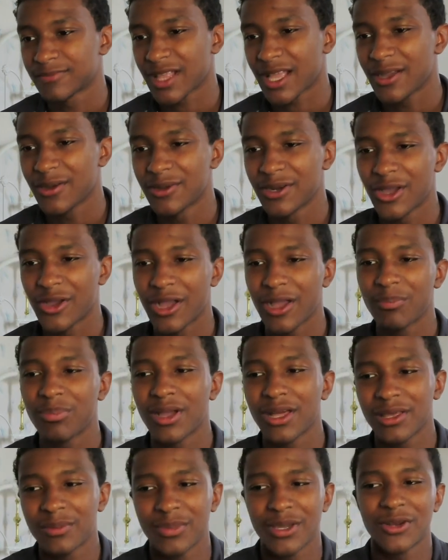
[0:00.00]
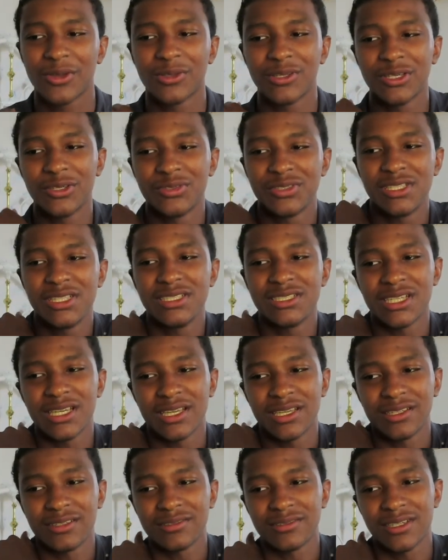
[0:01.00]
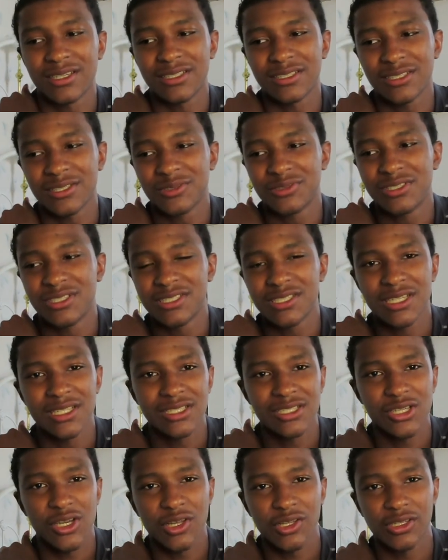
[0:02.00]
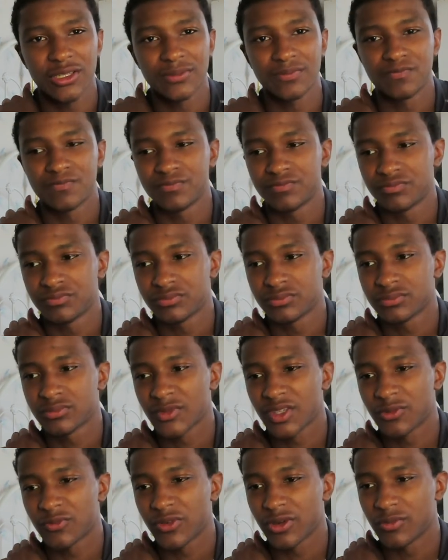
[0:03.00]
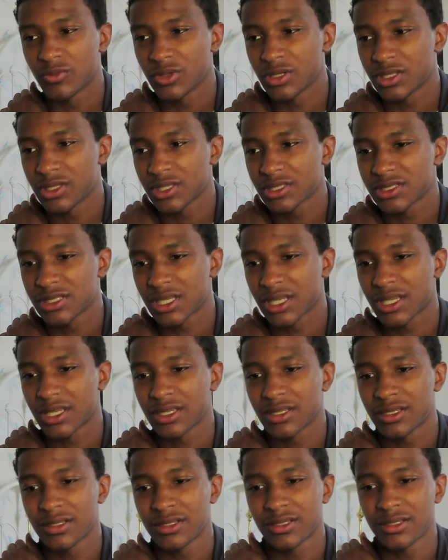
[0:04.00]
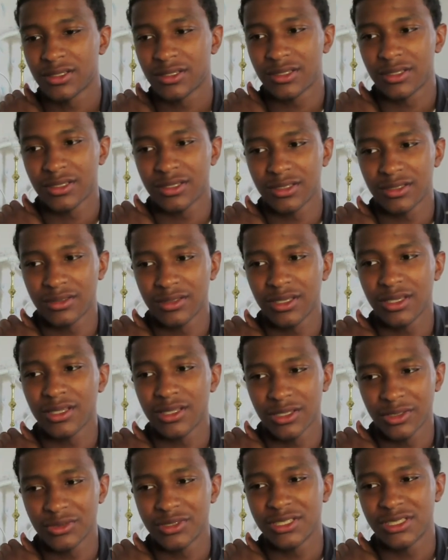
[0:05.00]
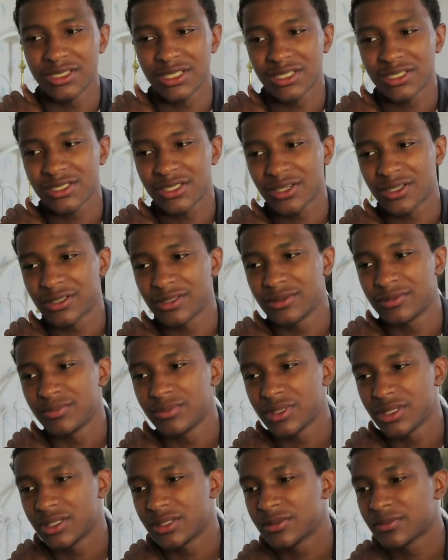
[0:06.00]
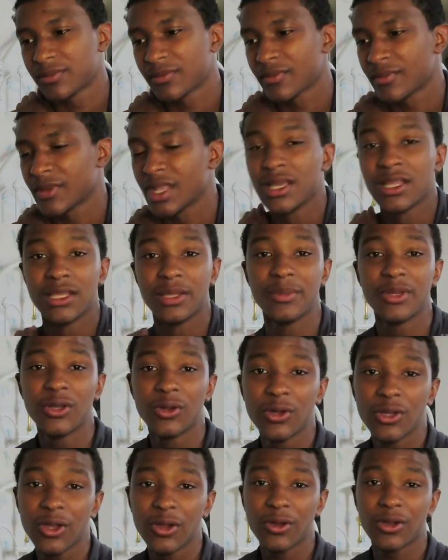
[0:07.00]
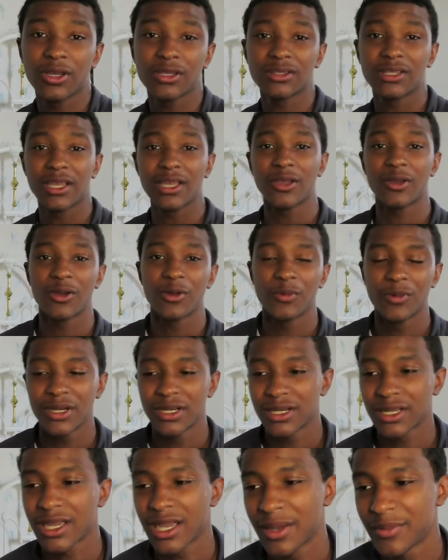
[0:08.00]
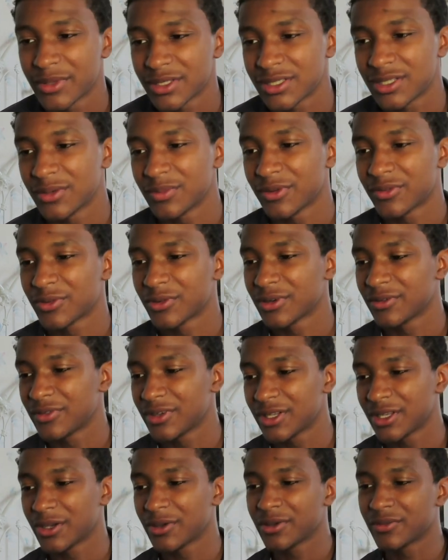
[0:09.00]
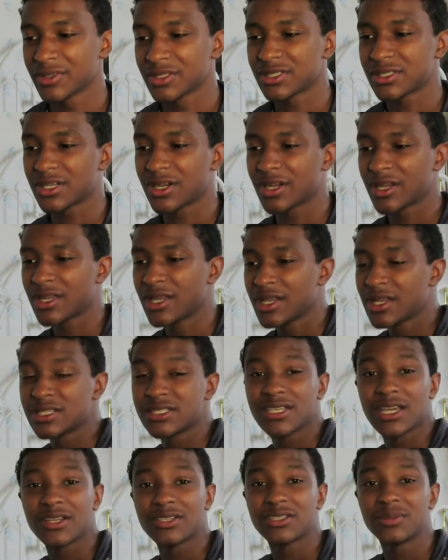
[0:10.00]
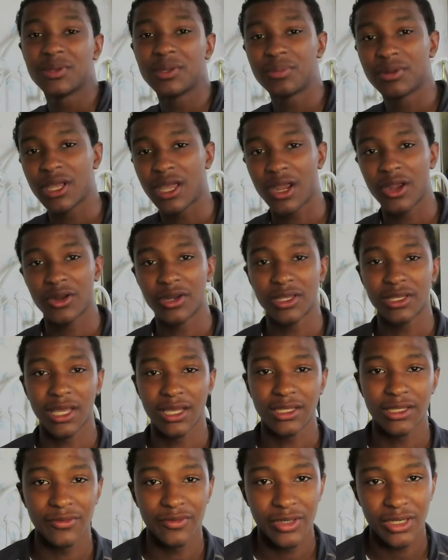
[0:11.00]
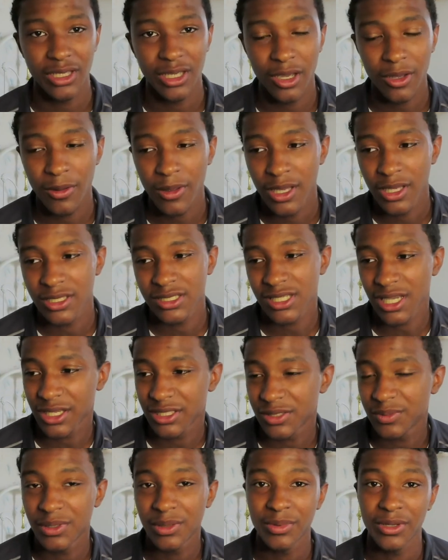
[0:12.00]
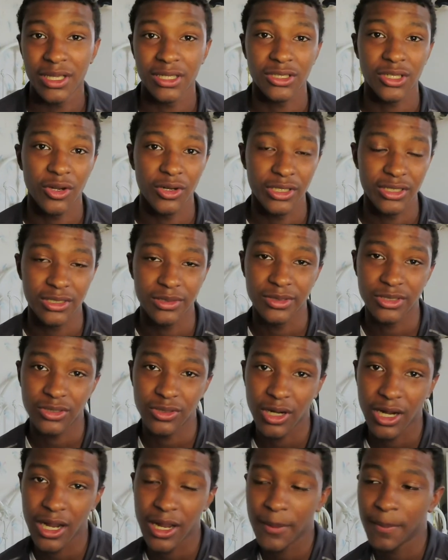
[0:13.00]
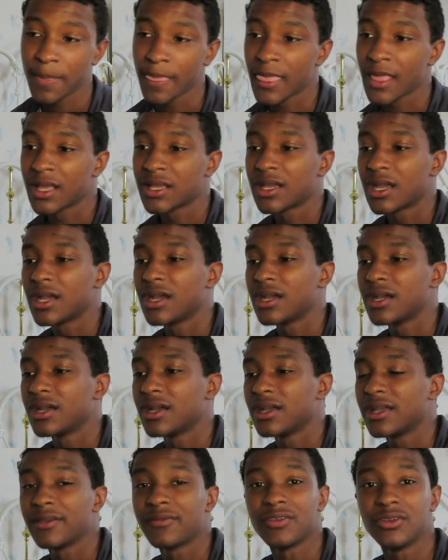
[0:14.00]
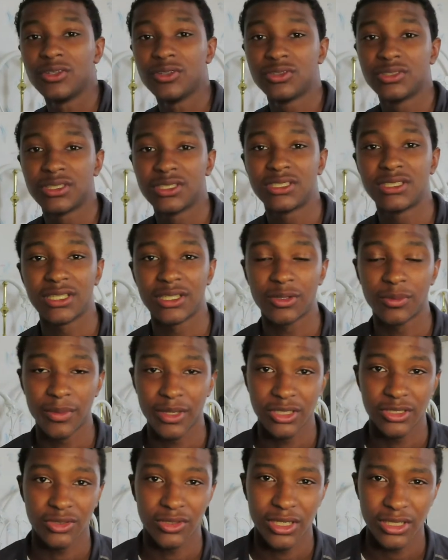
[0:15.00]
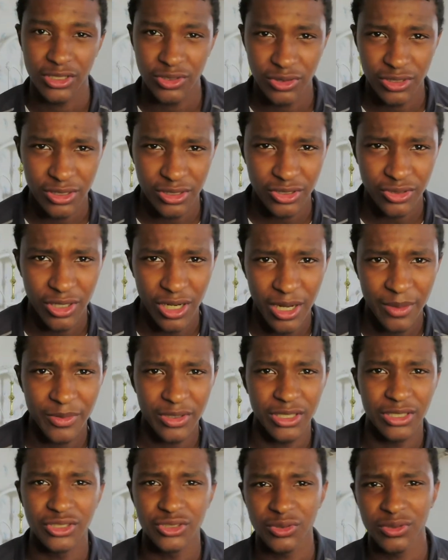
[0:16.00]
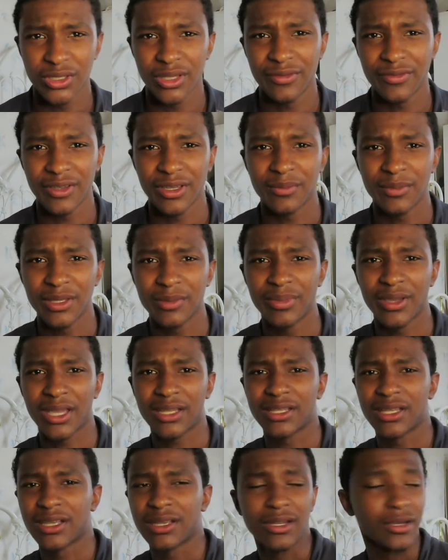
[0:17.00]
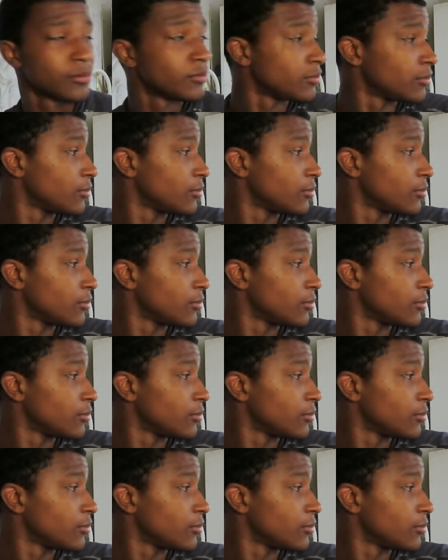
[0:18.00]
I don't know. I'd probably bet on Lil Tjay because Lil Tjay's taller from what it looks like. Yeah, Lil Tjay's taller, but... Let me know who you think gonna win in the comments, though, before the video even start. Shout out to people that already liked the video. Shout out to people that's already subscribed. If you're new to the channel, make sure that you subscribe. You can join the family back there.